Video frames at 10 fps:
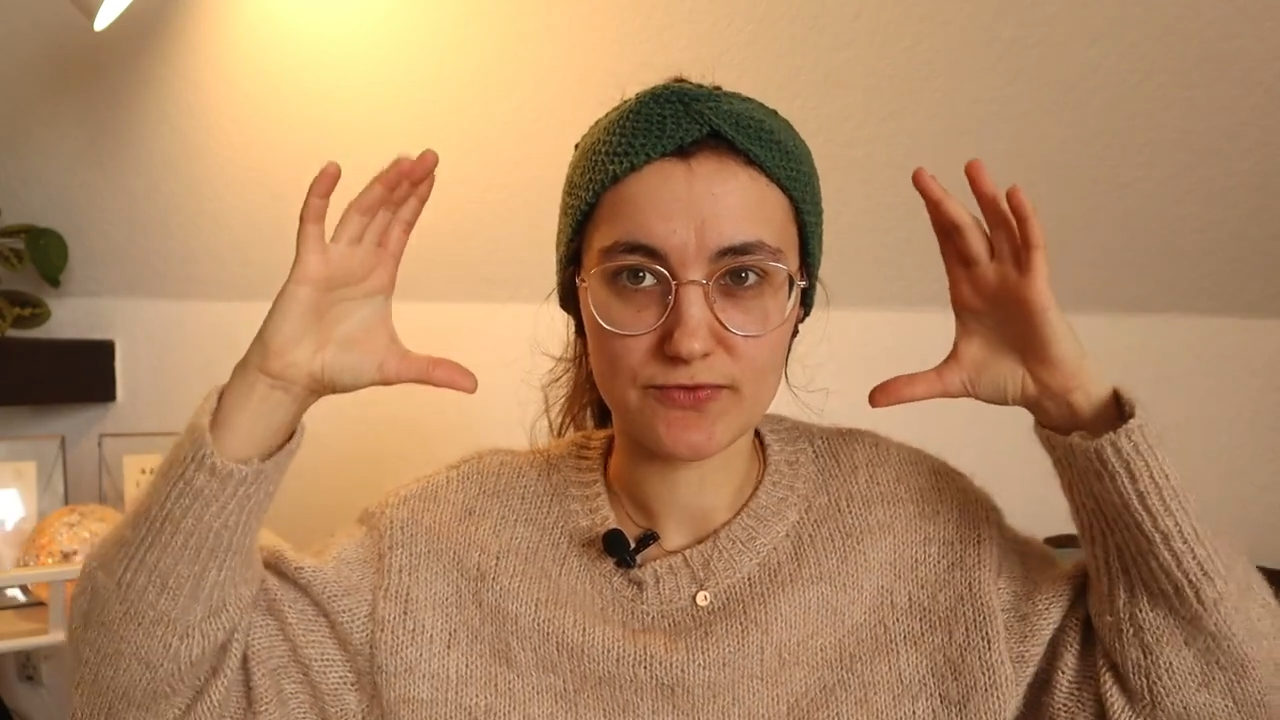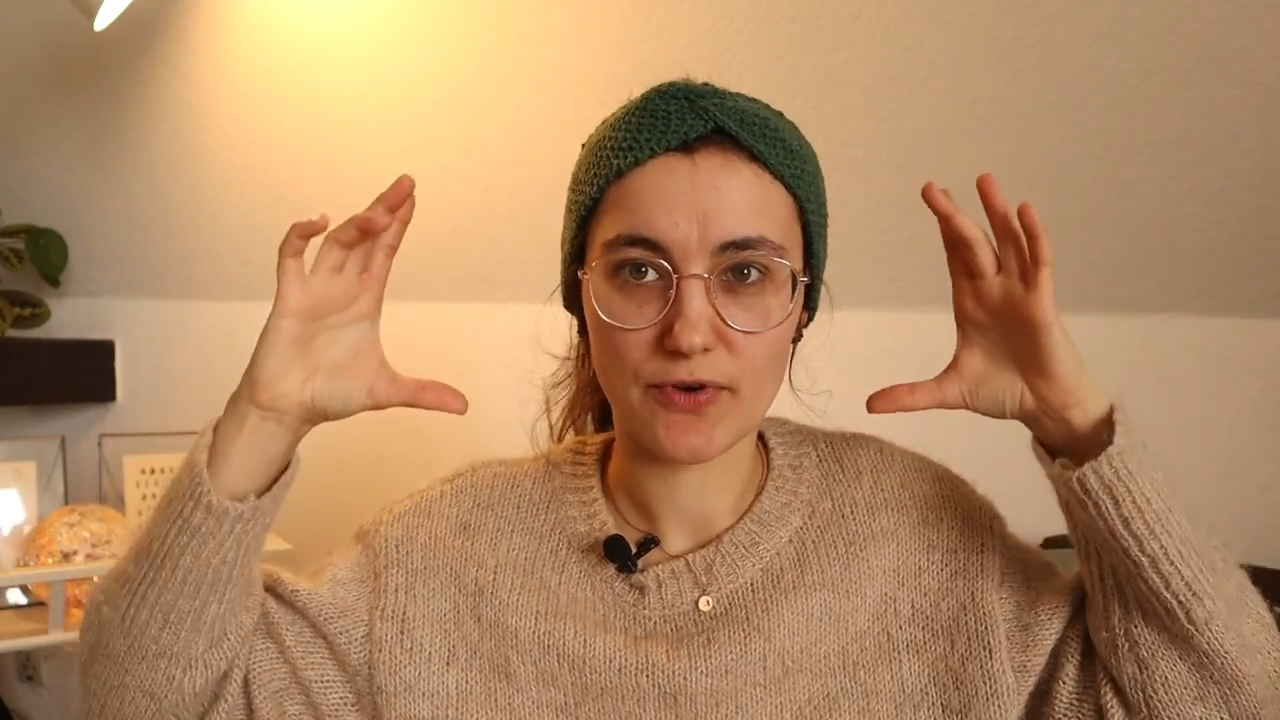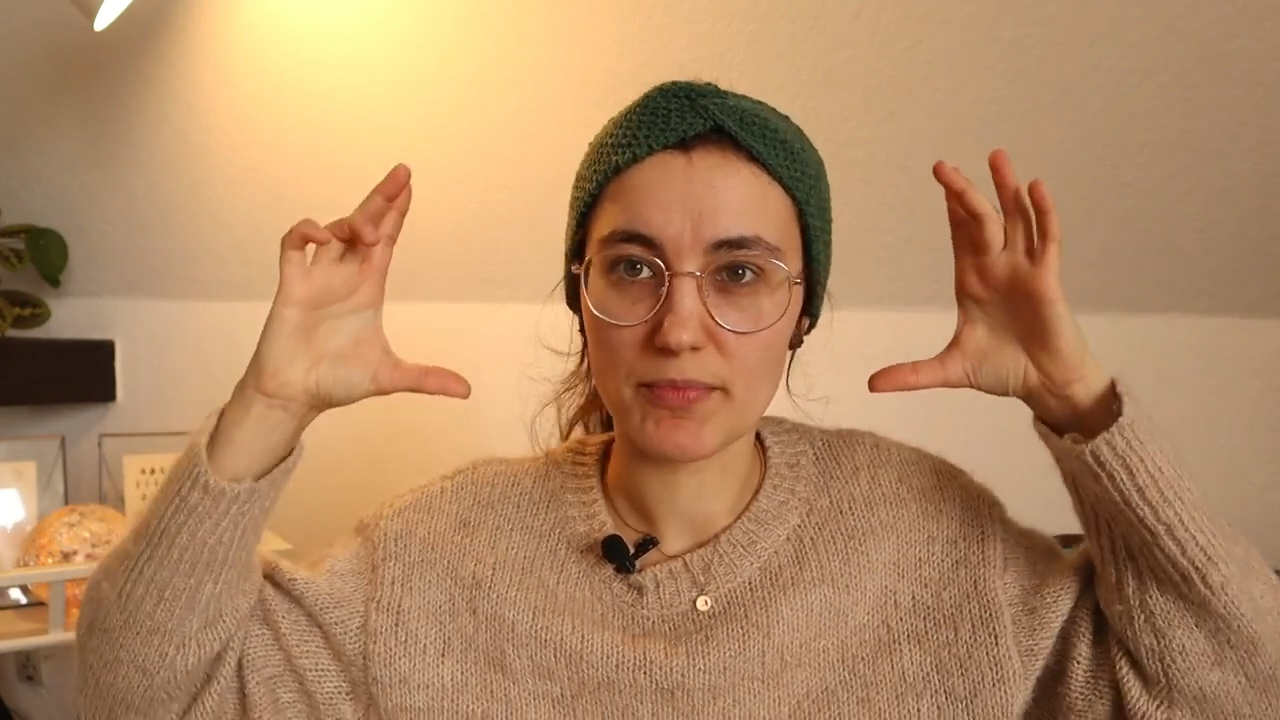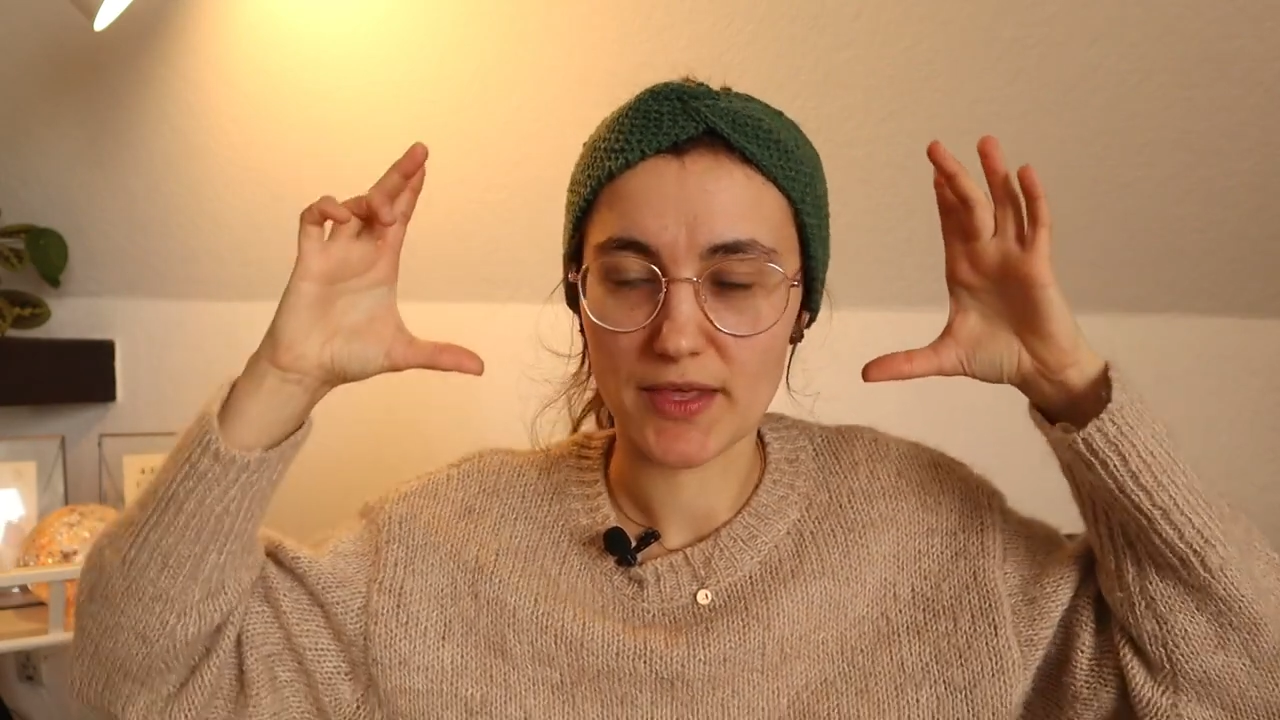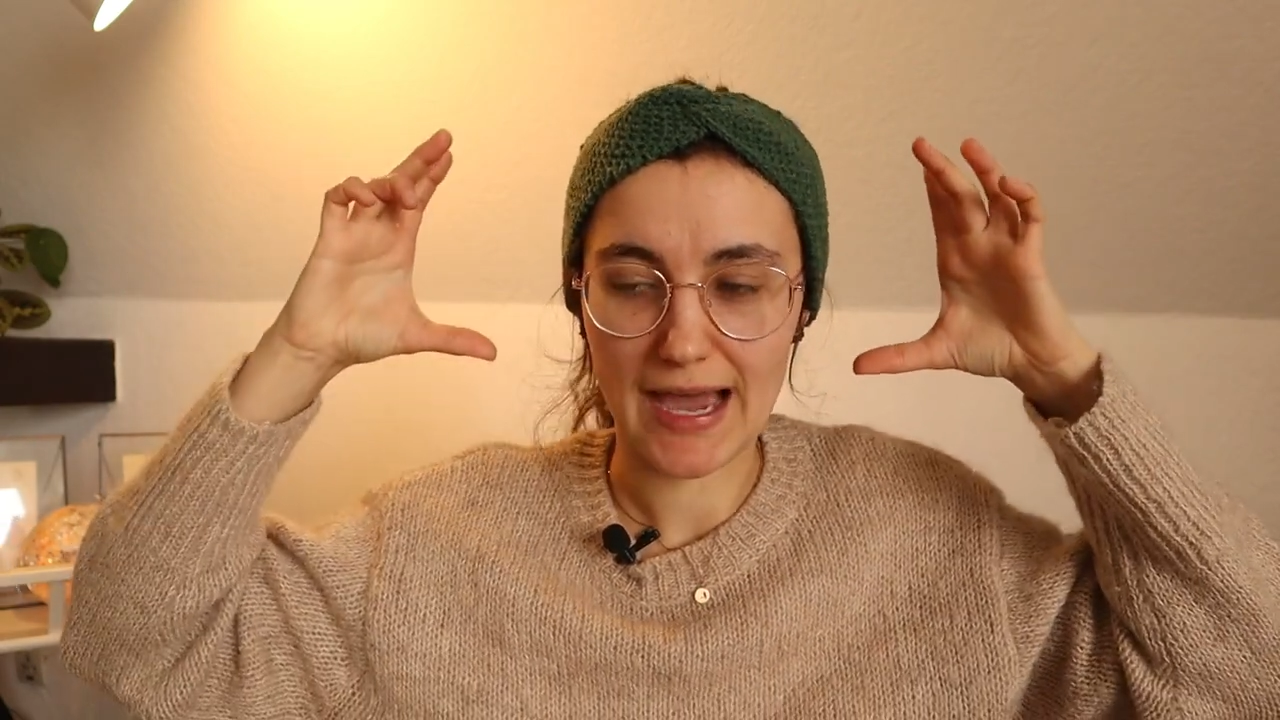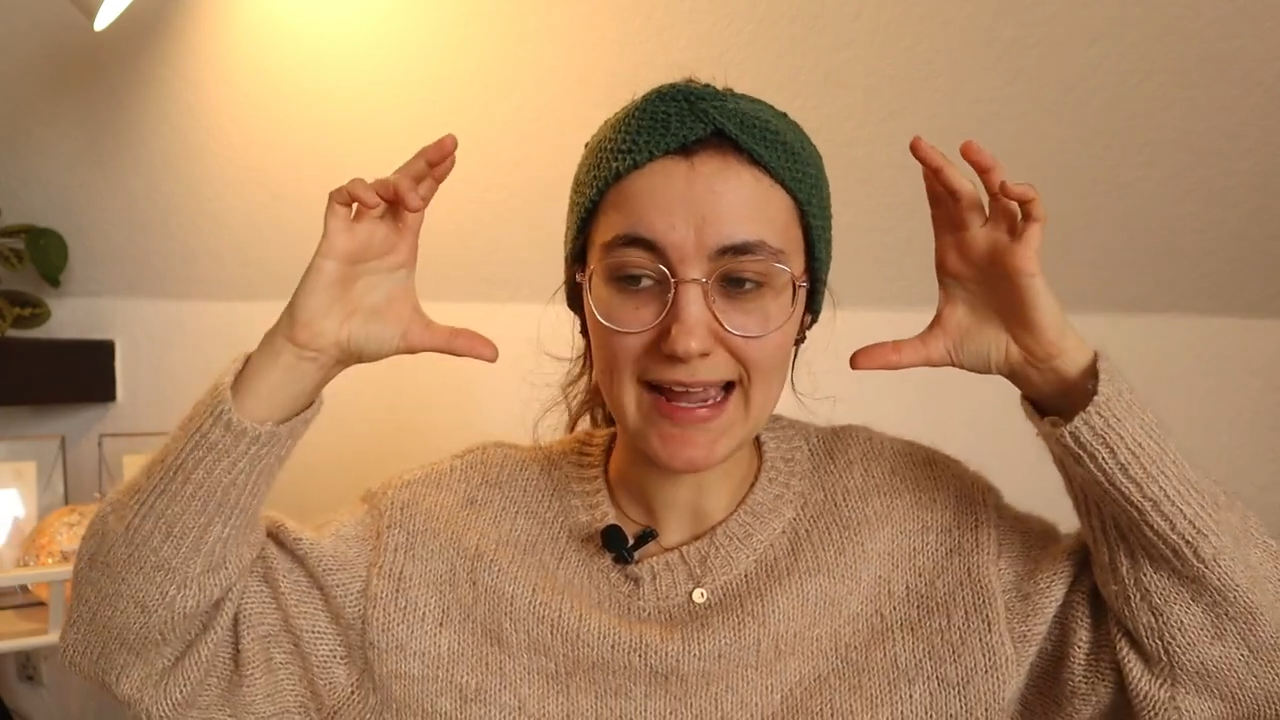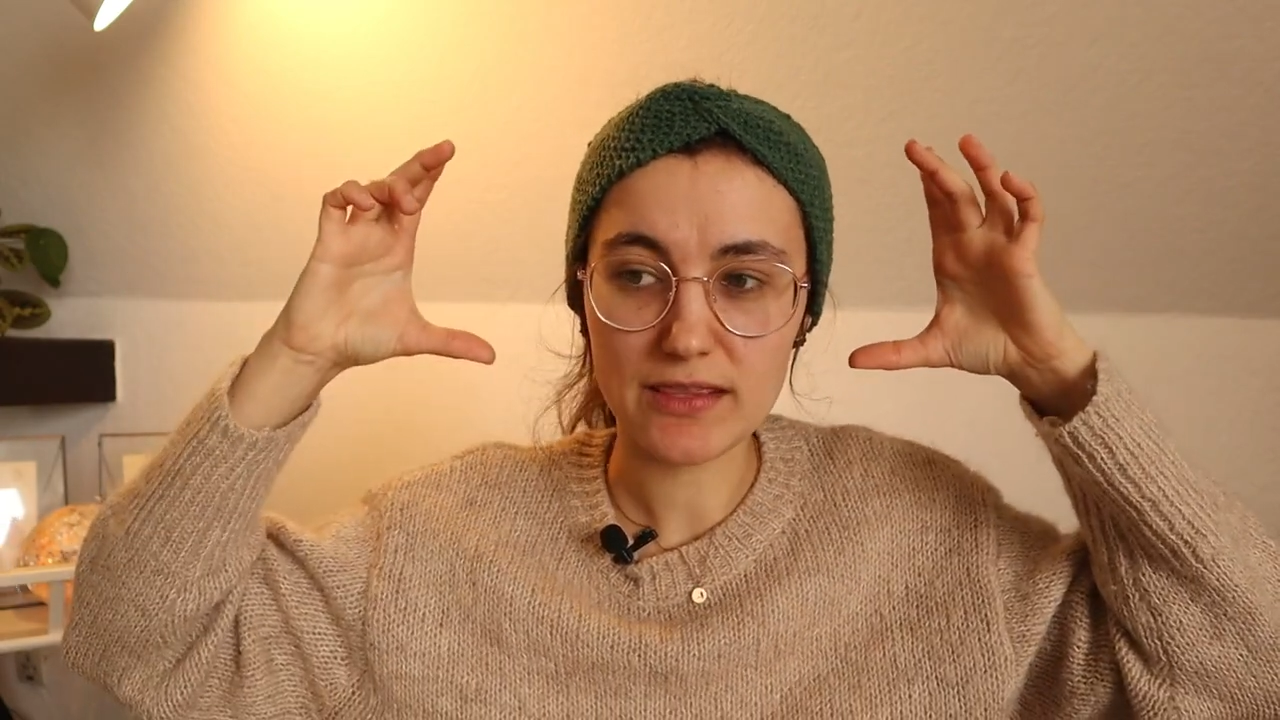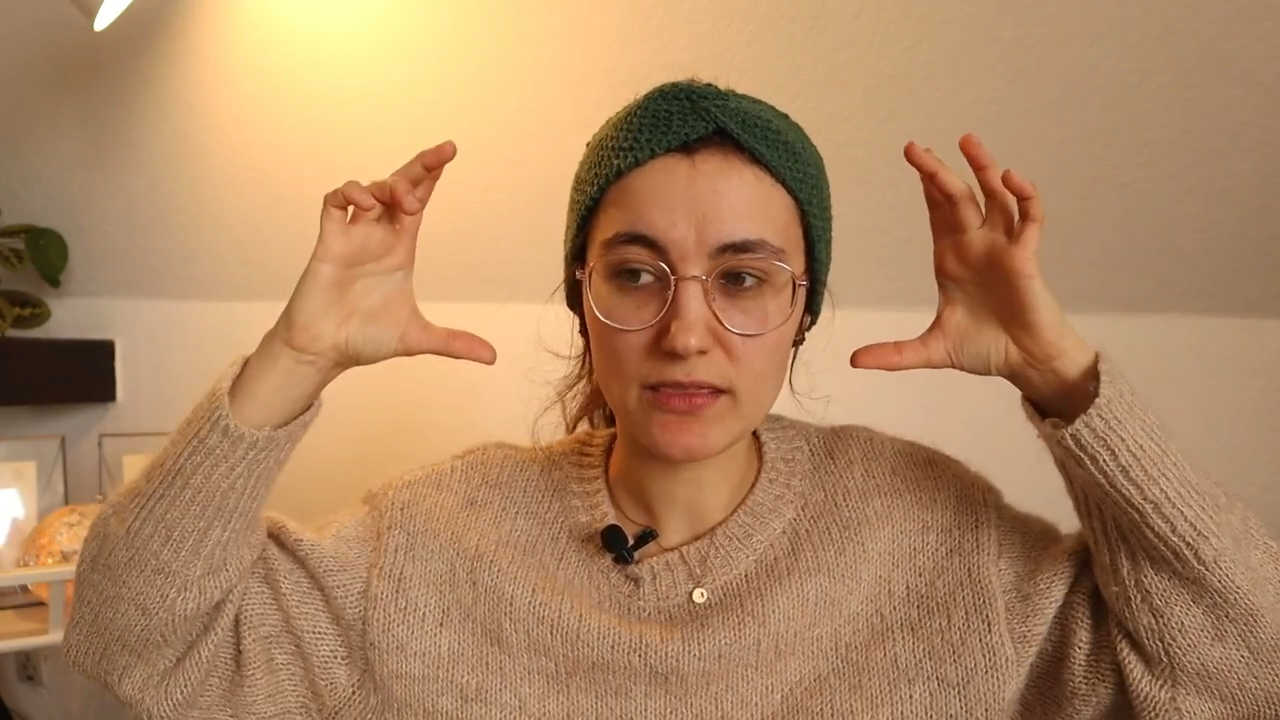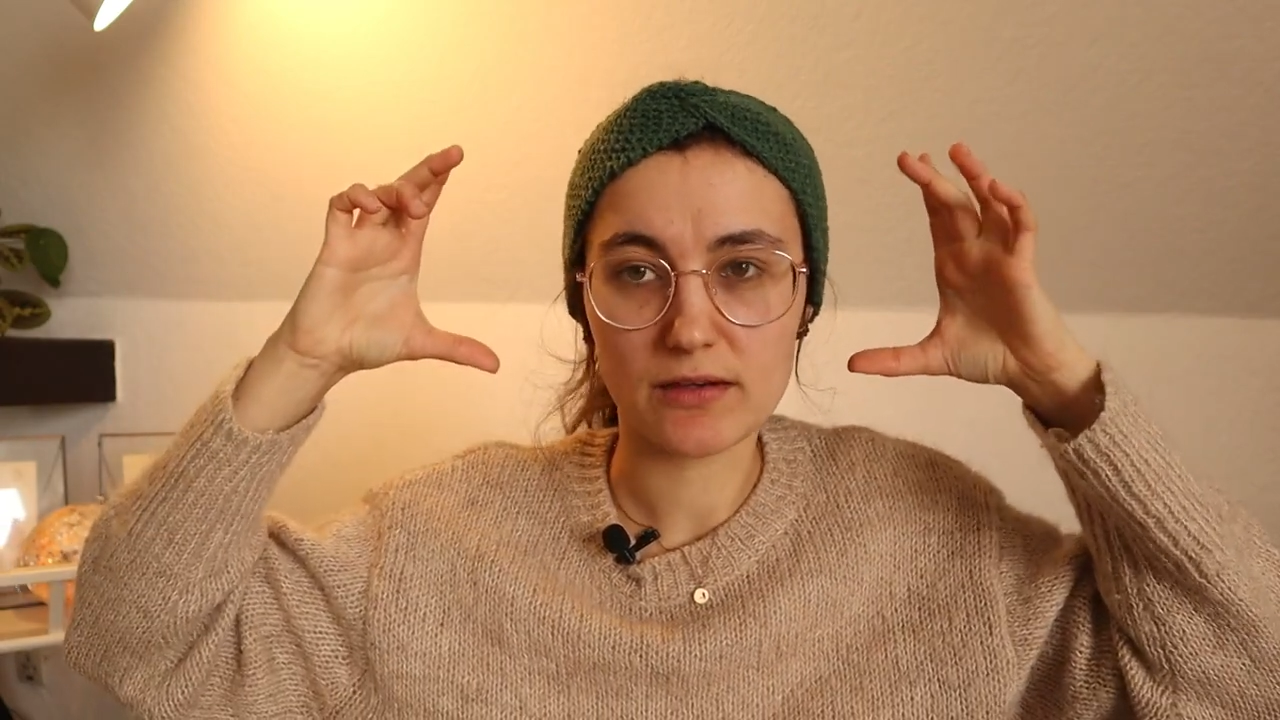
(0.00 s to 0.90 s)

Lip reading: from the height